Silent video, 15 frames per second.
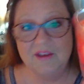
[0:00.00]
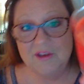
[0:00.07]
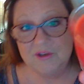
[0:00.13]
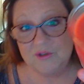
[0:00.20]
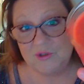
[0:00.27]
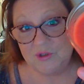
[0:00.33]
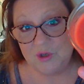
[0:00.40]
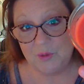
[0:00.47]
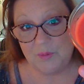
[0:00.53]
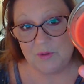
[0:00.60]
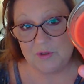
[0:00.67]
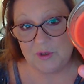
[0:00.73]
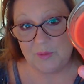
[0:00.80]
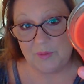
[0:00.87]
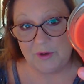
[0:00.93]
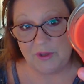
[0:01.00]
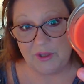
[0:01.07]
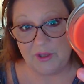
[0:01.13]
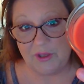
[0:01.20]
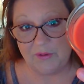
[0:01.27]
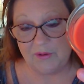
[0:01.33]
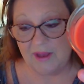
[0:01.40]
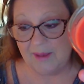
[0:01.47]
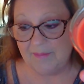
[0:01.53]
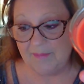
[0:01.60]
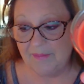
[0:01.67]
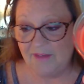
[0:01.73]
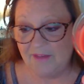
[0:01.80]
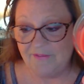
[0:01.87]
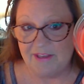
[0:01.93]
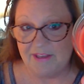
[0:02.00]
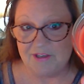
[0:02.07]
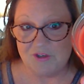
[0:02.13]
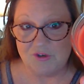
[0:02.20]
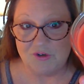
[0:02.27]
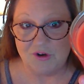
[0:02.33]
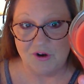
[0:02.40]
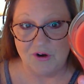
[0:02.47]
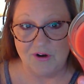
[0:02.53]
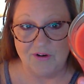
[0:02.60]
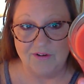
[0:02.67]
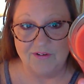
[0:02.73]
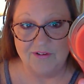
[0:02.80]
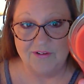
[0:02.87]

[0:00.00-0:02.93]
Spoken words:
Super, super cute. I'm loving this jar.